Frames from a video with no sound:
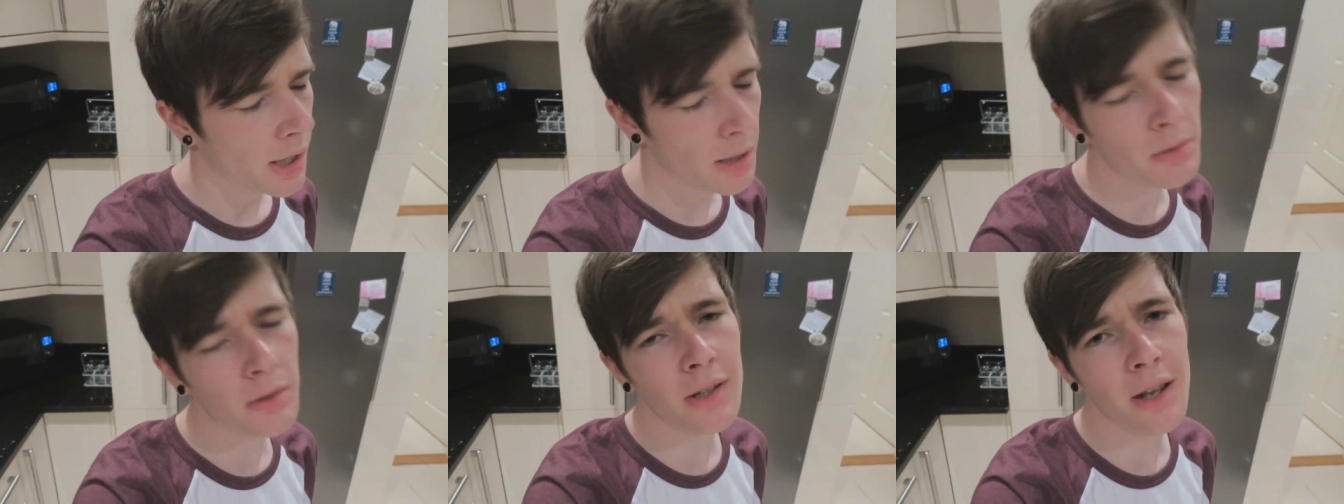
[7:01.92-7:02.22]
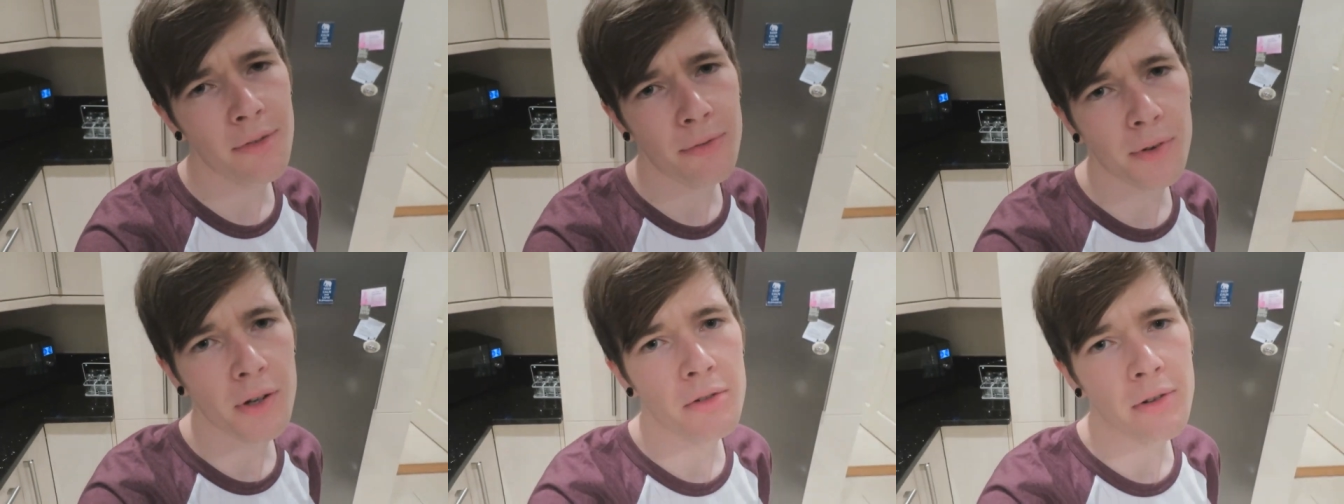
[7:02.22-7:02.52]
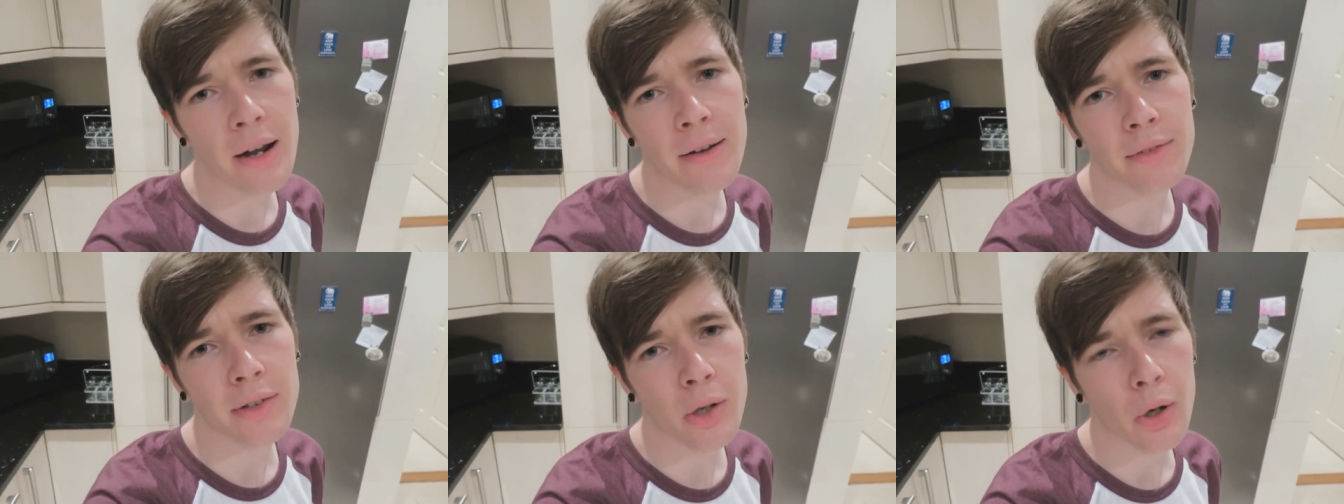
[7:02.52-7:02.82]
It was definitely
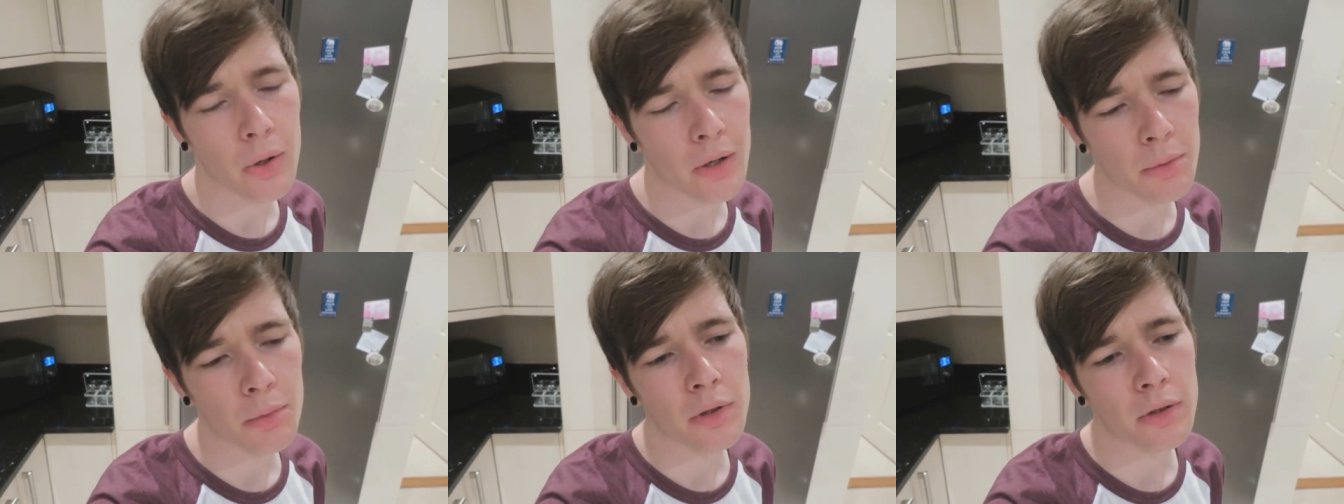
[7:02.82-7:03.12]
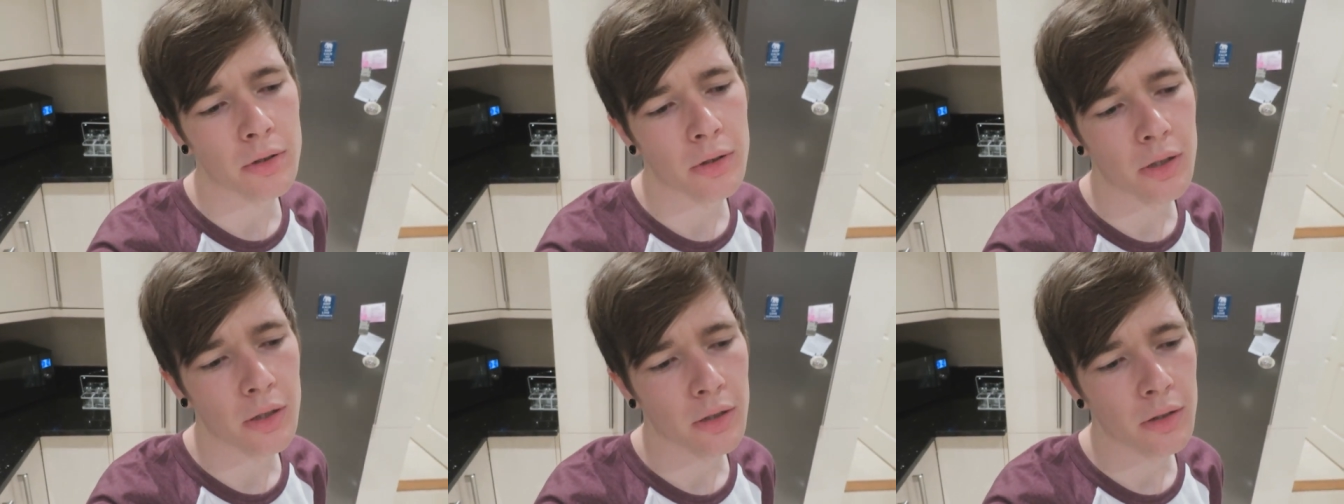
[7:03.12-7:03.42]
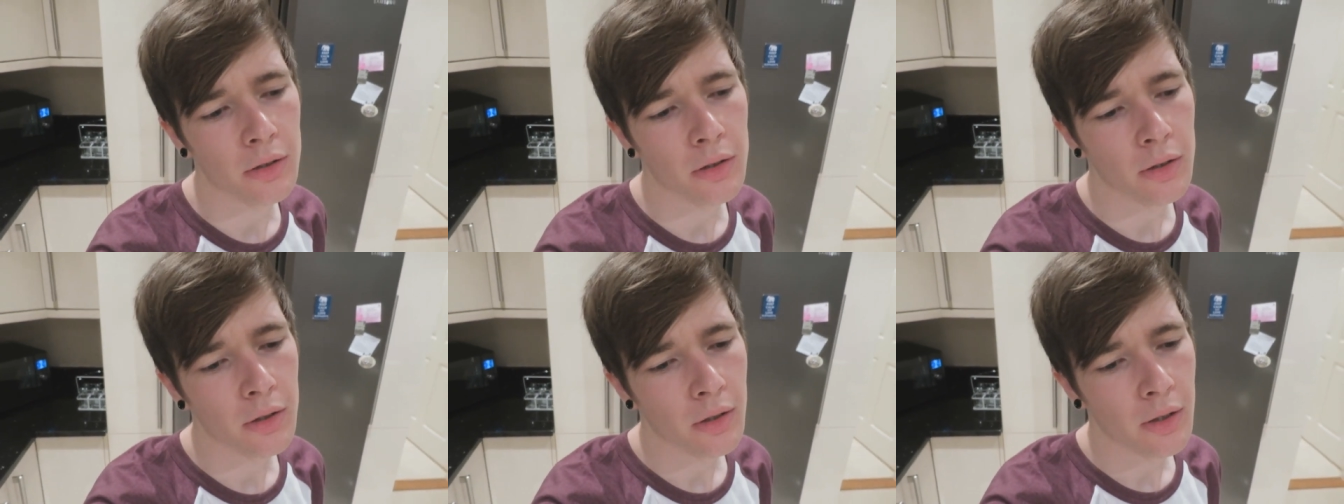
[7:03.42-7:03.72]
ravioli, wasn't
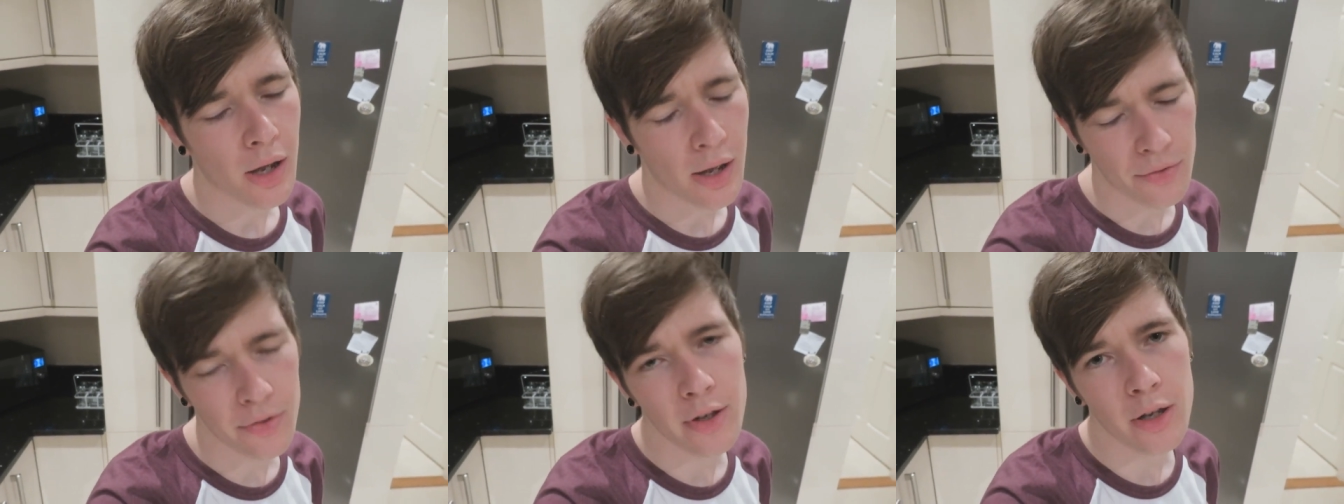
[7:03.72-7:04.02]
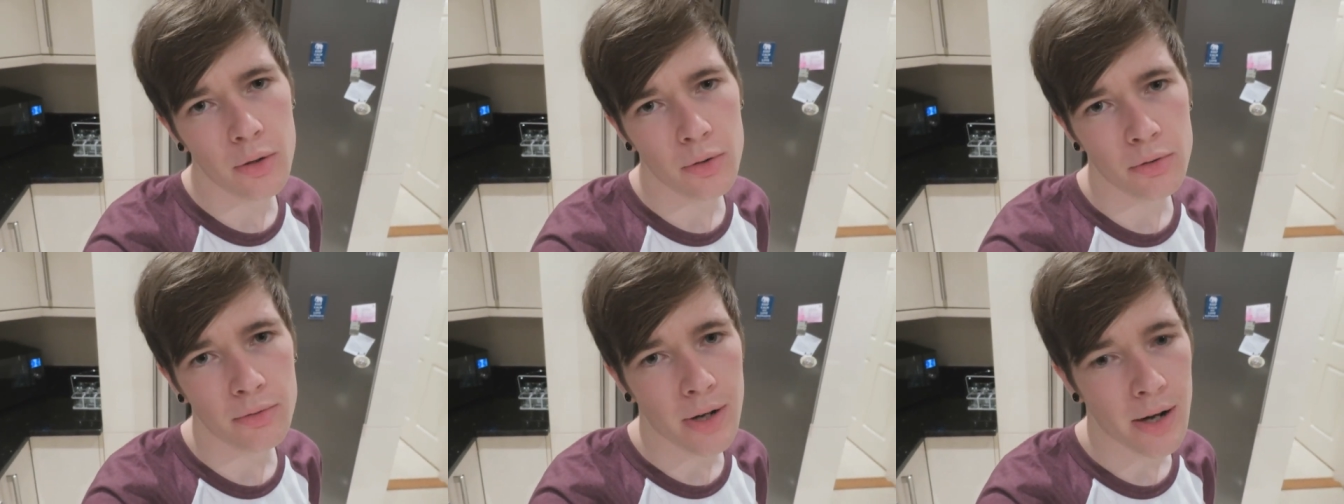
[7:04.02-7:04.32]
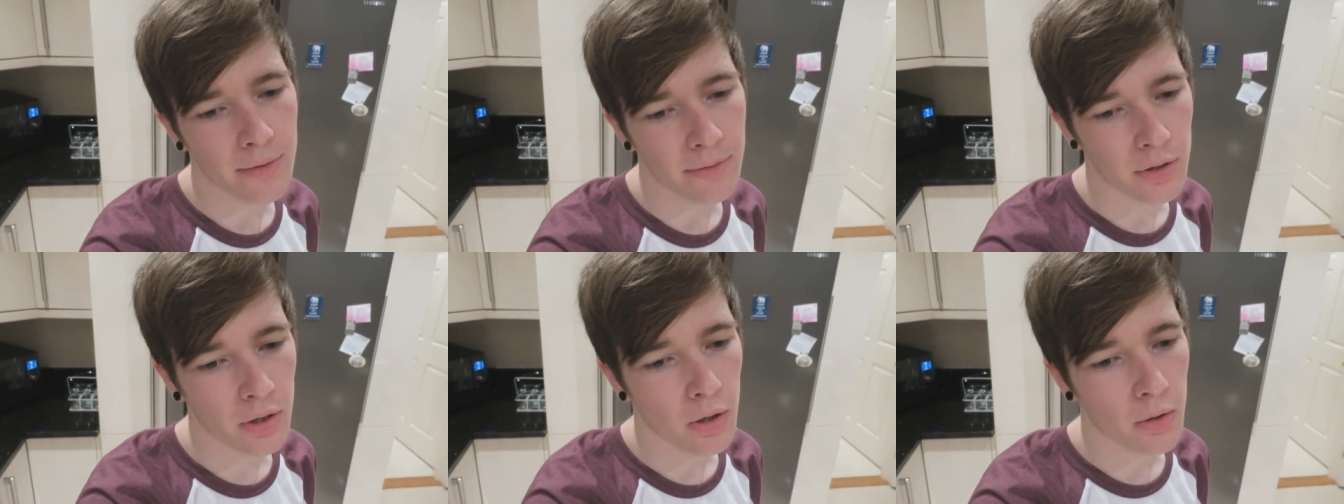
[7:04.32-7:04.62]
it? I think it was
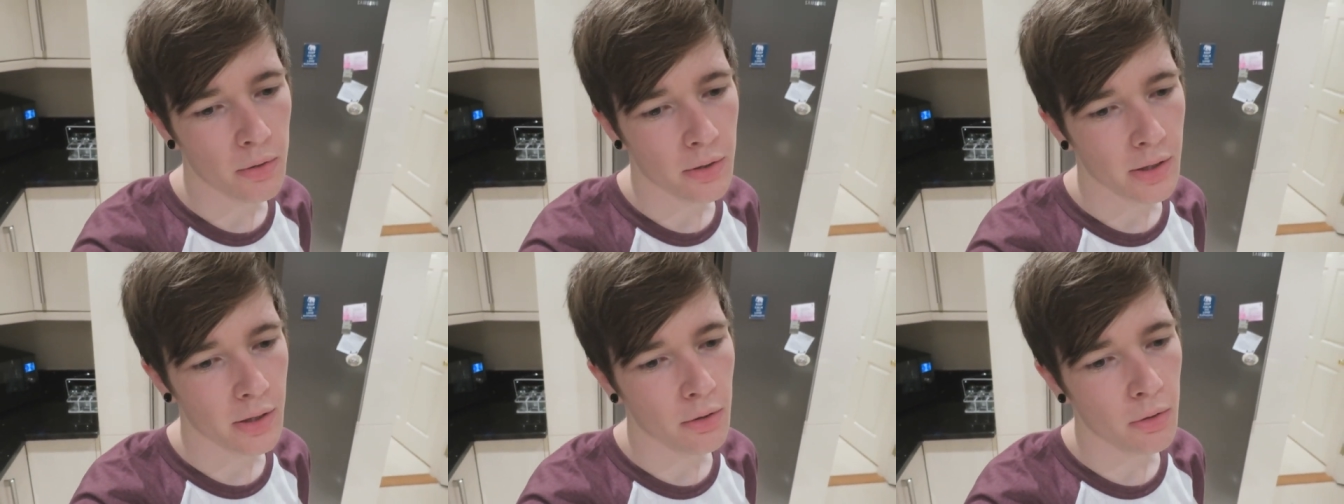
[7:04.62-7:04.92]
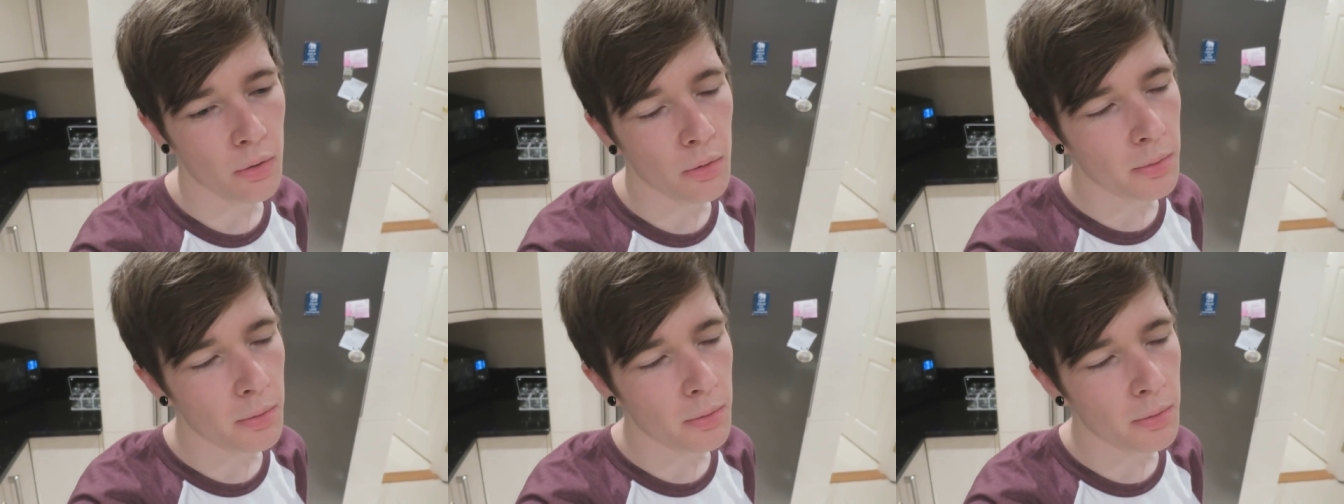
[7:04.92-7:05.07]
ravioli,